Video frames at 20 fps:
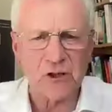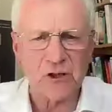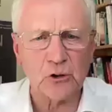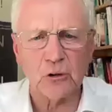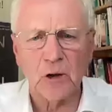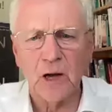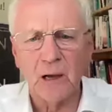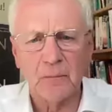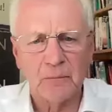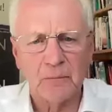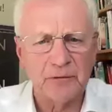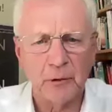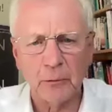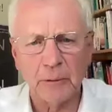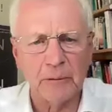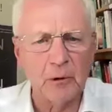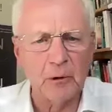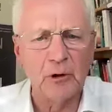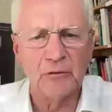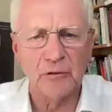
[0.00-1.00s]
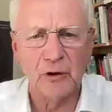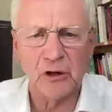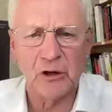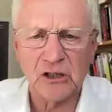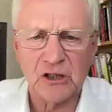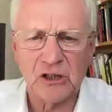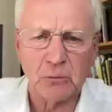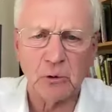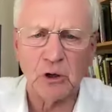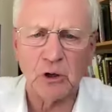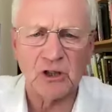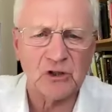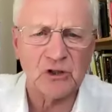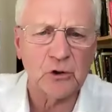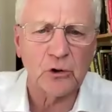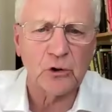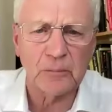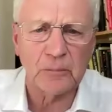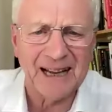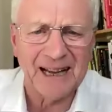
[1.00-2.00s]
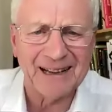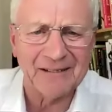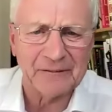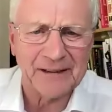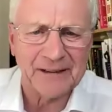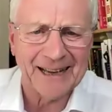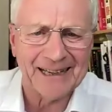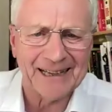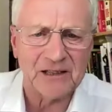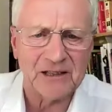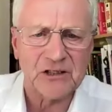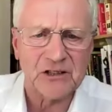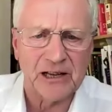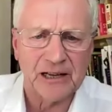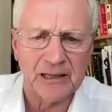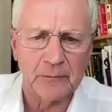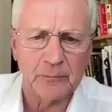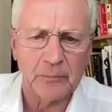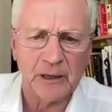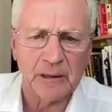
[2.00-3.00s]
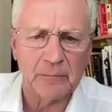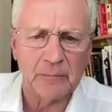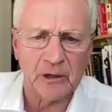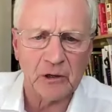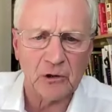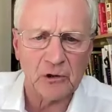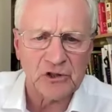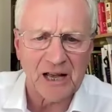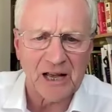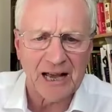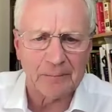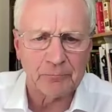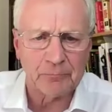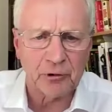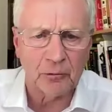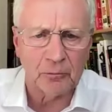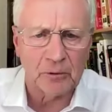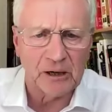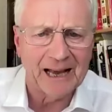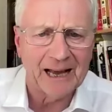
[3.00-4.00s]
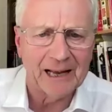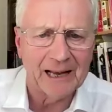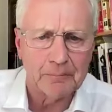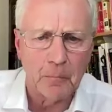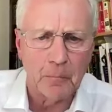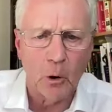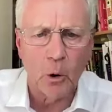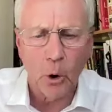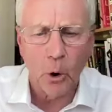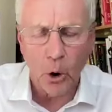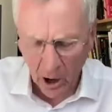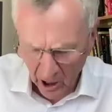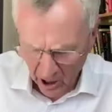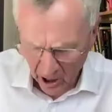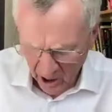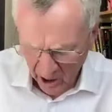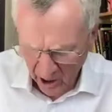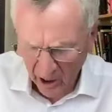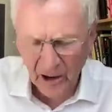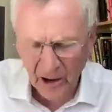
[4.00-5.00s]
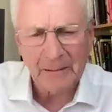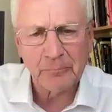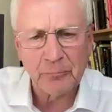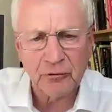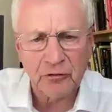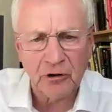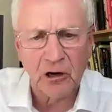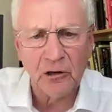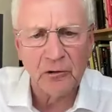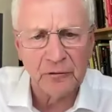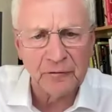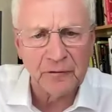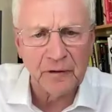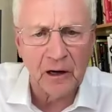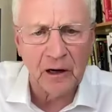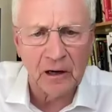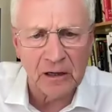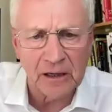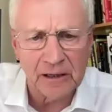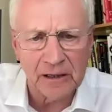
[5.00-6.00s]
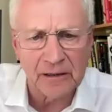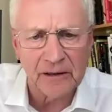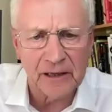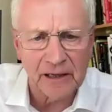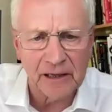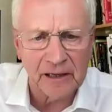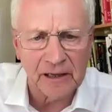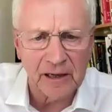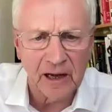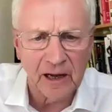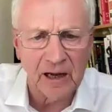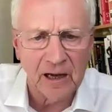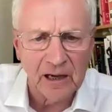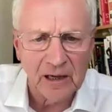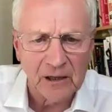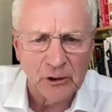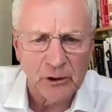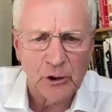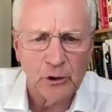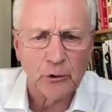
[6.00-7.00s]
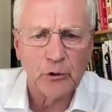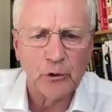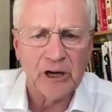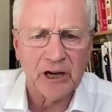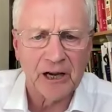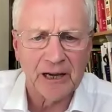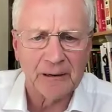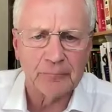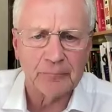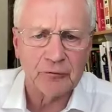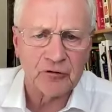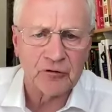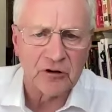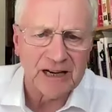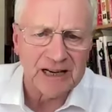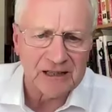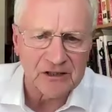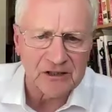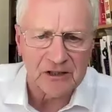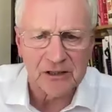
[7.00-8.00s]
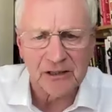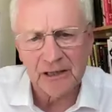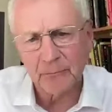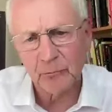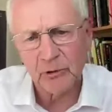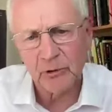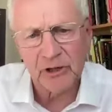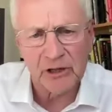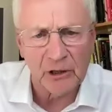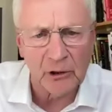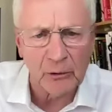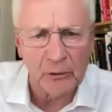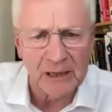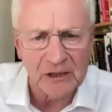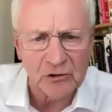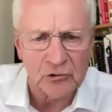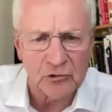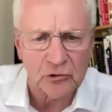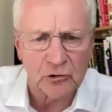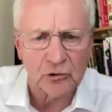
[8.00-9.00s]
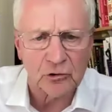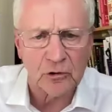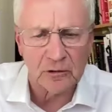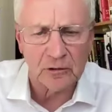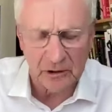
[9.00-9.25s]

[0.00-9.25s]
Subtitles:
Let's talk before we move on. I just want to talk about Afghanistan a bit because that probably had more high profile in the UK press, and then with the US,